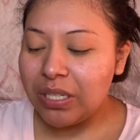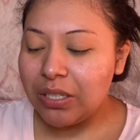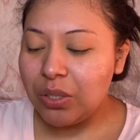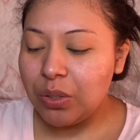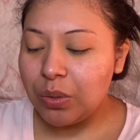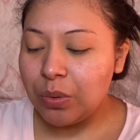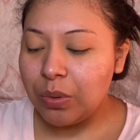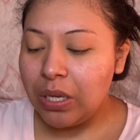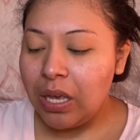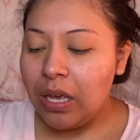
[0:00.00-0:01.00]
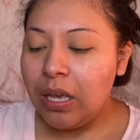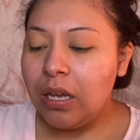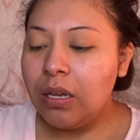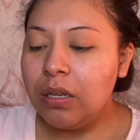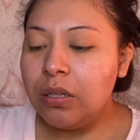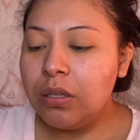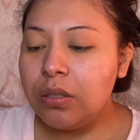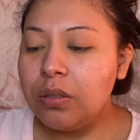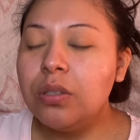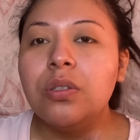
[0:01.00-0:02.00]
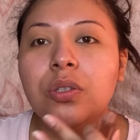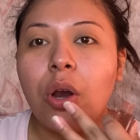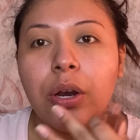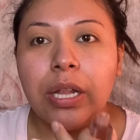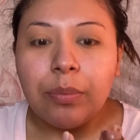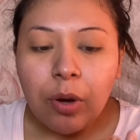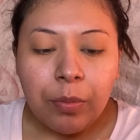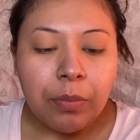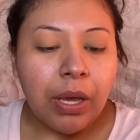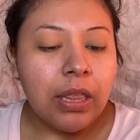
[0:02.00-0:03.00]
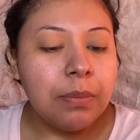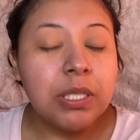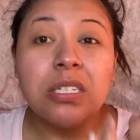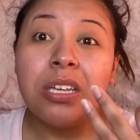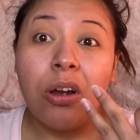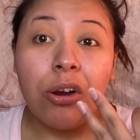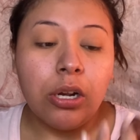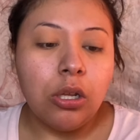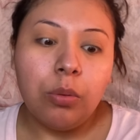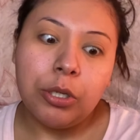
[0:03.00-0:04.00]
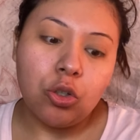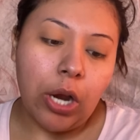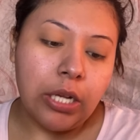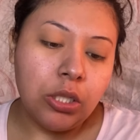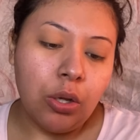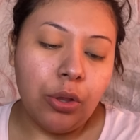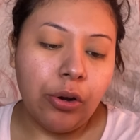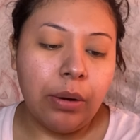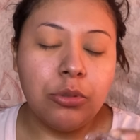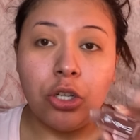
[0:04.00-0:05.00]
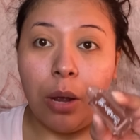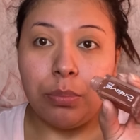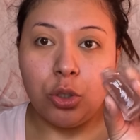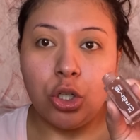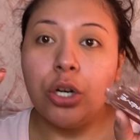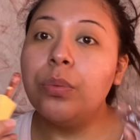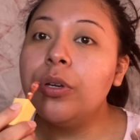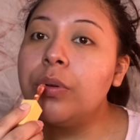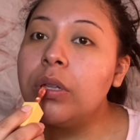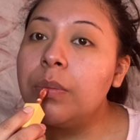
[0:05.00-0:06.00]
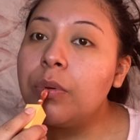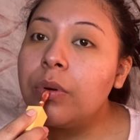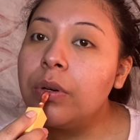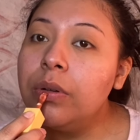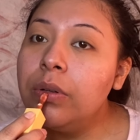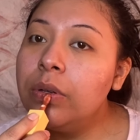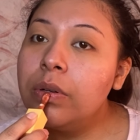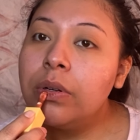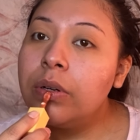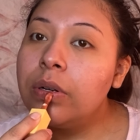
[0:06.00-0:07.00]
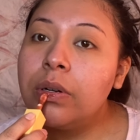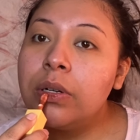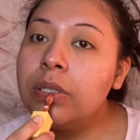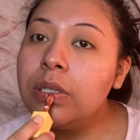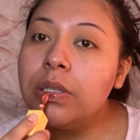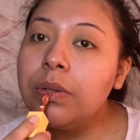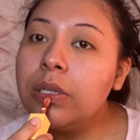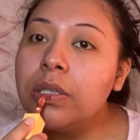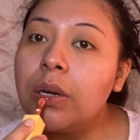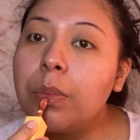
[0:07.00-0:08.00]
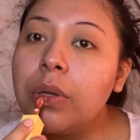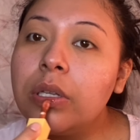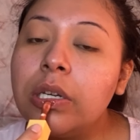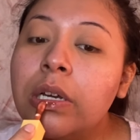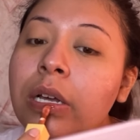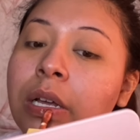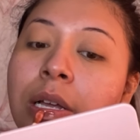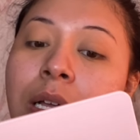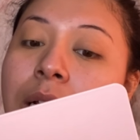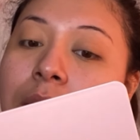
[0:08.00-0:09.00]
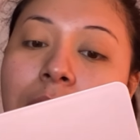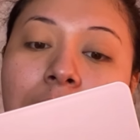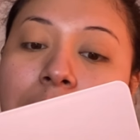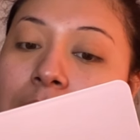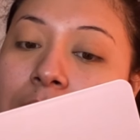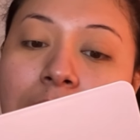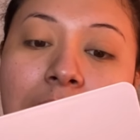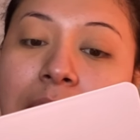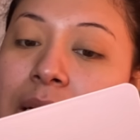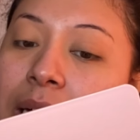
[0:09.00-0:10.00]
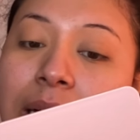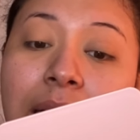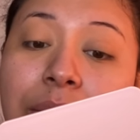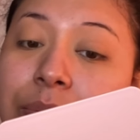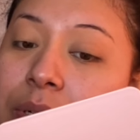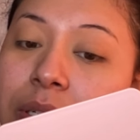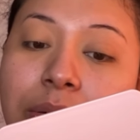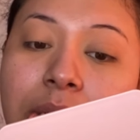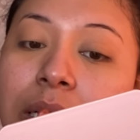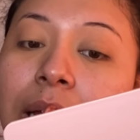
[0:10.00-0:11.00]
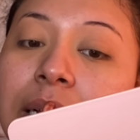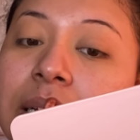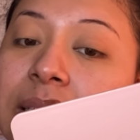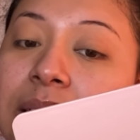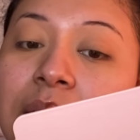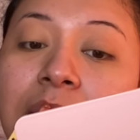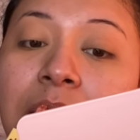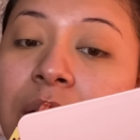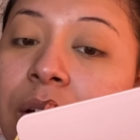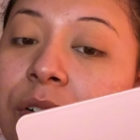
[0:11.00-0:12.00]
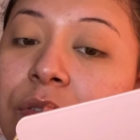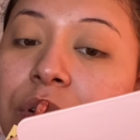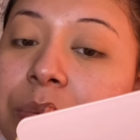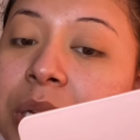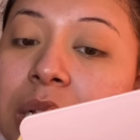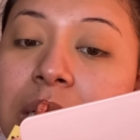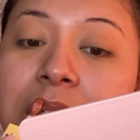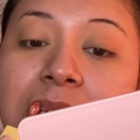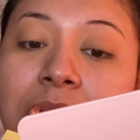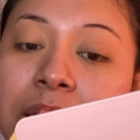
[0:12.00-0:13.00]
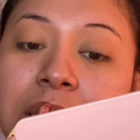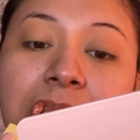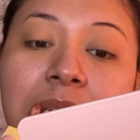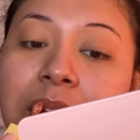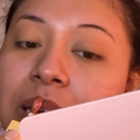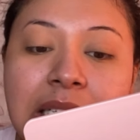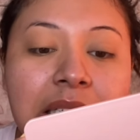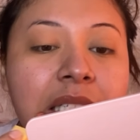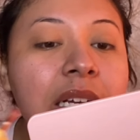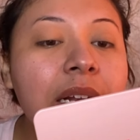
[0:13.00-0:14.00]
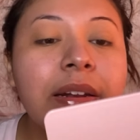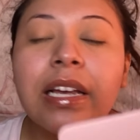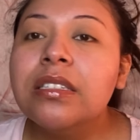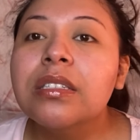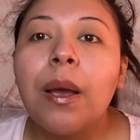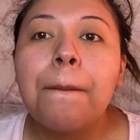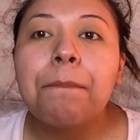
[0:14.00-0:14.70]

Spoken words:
it to start like prepping my lips because they are a little bit dry. So the Creme Shop Sugar Boo lip oil, just so we can start building that color. I really, really like this formula. It's nice. Just like a nice